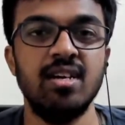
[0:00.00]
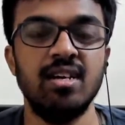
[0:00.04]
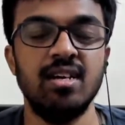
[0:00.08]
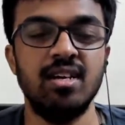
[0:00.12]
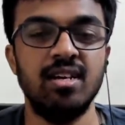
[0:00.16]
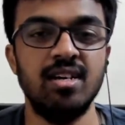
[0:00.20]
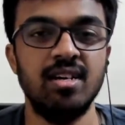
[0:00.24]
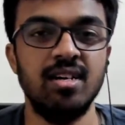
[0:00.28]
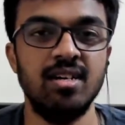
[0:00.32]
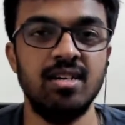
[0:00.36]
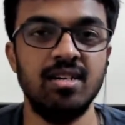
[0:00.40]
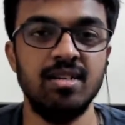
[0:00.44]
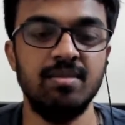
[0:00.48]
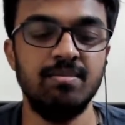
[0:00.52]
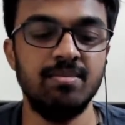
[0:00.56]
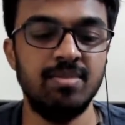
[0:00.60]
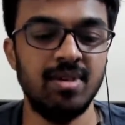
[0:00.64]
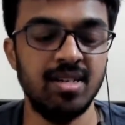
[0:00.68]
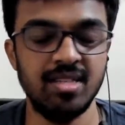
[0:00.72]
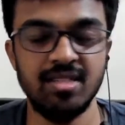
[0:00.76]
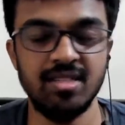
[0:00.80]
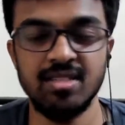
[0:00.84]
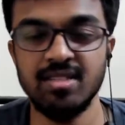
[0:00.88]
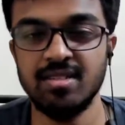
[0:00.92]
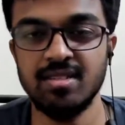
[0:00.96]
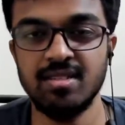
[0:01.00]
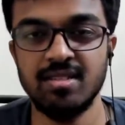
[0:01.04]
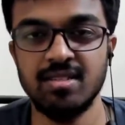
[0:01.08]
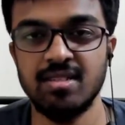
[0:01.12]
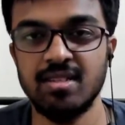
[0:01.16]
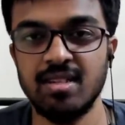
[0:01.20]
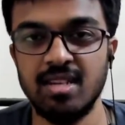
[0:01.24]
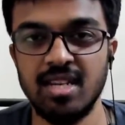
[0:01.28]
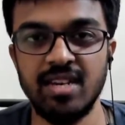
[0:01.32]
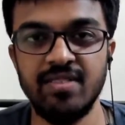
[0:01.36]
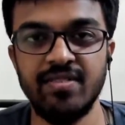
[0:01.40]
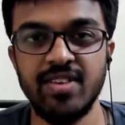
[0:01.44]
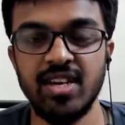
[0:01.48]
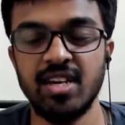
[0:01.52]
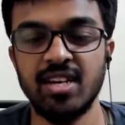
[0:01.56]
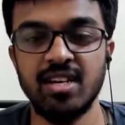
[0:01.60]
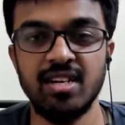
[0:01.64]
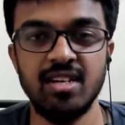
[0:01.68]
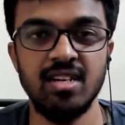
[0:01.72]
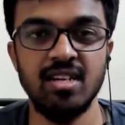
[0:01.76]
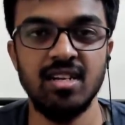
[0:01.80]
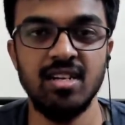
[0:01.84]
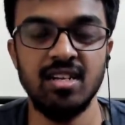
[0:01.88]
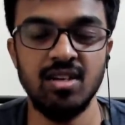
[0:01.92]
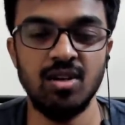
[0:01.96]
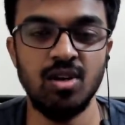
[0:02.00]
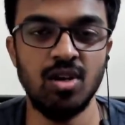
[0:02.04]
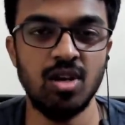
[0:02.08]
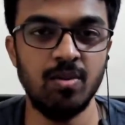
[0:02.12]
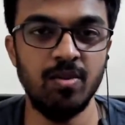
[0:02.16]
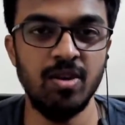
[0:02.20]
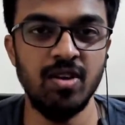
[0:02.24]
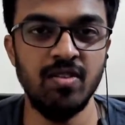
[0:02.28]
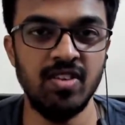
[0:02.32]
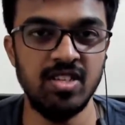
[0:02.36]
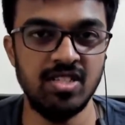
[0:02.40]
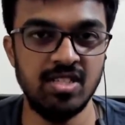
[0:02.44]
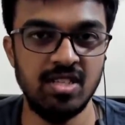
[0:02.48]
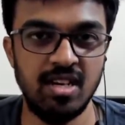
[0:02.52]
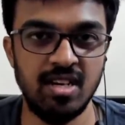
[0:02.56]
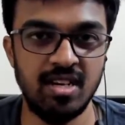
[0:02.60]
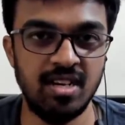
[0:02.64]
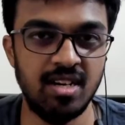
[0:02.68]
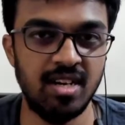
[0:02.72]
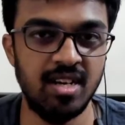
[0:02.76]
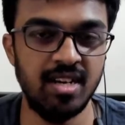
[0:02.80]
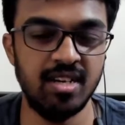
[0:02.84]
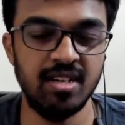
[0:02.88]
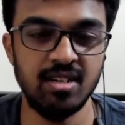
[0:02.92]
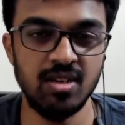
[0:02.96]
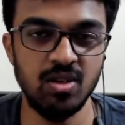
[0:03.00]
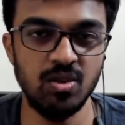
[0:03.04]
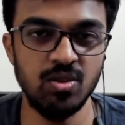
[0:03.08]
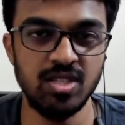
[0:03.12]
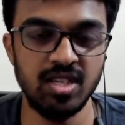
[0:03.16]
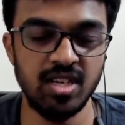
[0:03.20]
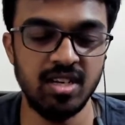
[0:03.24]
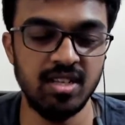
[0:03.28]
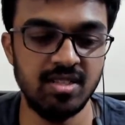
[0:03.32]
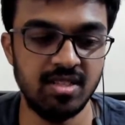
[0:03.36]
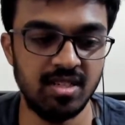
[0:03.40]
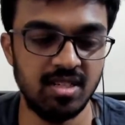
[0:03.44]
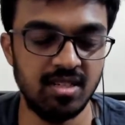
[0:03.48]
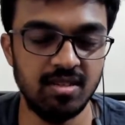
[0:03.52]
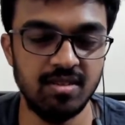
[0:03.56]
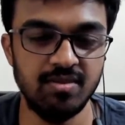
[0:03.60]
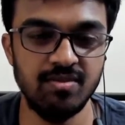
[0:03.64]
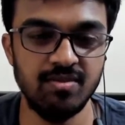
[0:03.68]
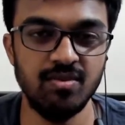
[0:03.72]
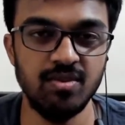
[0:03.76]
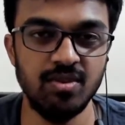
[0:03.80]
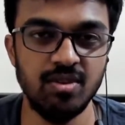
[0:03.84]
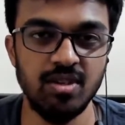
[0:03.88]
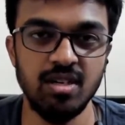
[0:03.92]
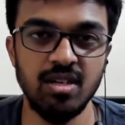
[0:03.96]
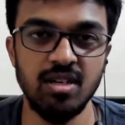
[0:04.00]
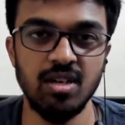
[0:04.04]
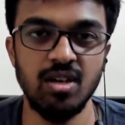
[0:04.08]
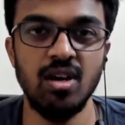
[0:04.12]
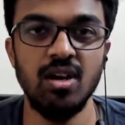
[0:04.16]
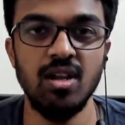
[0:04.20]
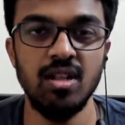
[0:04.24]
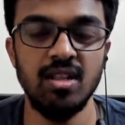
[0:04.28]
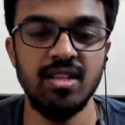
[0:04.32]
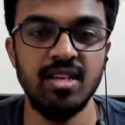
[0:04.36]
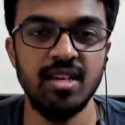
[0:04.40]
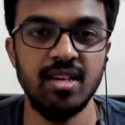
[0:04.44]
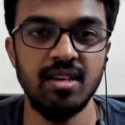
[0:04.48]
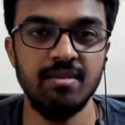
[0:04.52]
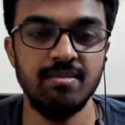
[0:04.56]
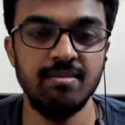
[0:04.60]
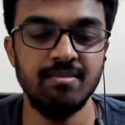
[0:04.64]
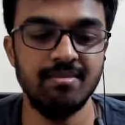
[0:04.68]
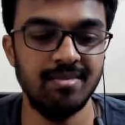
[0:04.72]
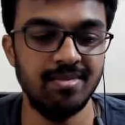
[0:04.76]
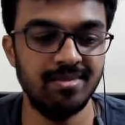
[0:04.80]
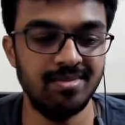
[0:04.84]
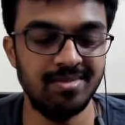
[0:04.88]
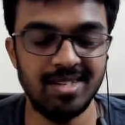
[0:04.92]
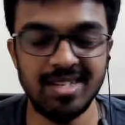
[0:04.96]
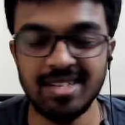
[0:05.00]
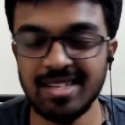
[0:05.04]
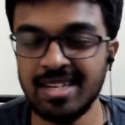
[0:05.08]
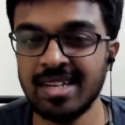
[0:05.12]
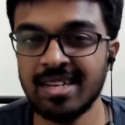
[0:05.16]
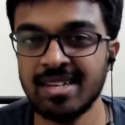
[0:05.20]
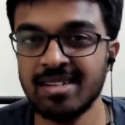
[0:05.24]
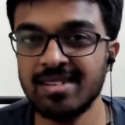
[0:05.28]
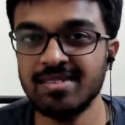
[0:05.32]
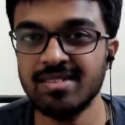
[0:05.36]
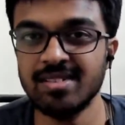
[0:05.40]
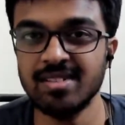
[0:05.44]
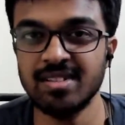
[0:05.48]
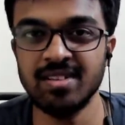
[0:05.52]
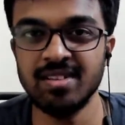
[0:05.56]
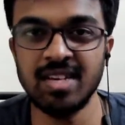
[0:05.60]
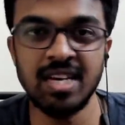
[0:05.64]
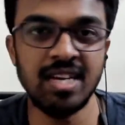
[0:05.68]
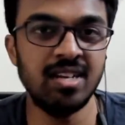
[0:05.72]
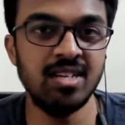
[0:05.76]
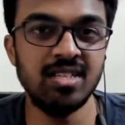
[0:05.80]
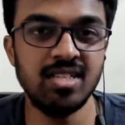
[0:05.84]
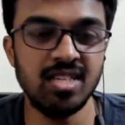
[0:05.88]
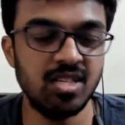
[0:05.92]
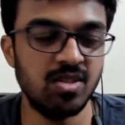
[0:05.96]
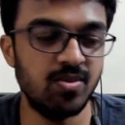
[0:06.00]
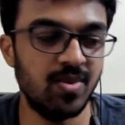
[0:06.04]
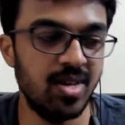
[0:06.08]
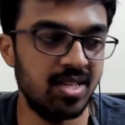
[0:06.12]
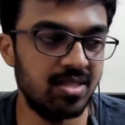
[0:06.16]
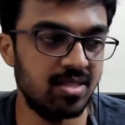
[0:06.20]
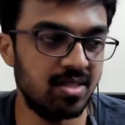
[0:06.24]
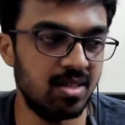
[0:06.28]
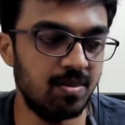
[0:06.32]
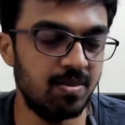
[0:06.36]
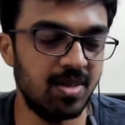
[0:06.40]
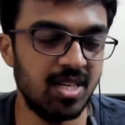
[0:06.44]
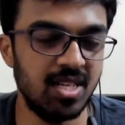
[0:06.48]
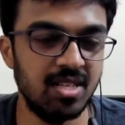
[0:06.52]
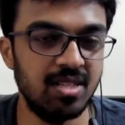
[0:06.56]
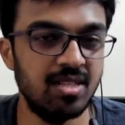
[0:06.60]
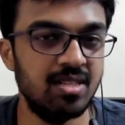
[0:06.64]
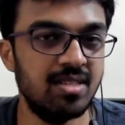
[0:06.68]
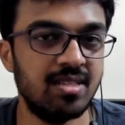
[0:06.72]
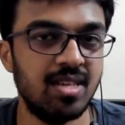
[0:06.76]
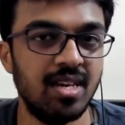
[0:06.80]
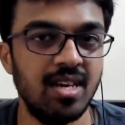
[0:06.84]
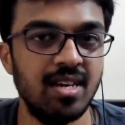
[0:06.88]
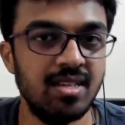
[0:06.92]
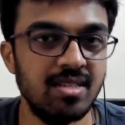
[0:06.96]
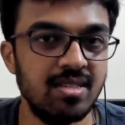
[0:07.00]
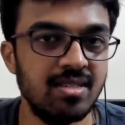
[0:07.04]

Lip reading: by just leaving it in a normal vessel and like losing its all the like the energy is wasted. But in this case,